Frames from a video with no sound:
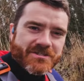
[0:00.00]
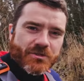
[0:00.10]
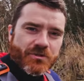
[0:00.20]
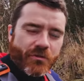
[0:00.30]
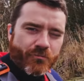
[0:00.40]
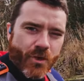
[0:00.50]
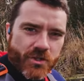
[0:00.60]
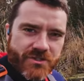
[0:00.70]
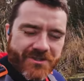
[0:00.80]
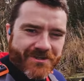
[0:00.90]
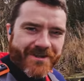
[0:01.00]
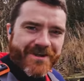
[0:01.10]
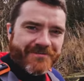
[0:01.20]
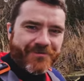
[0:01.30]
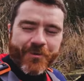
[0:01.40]
to the roster
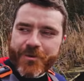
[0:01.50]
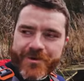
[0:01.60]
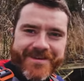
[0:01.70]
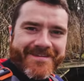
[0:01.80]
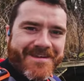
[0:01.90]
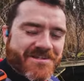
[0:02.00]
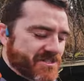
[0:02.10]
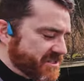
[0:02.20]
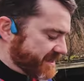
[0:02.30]
for this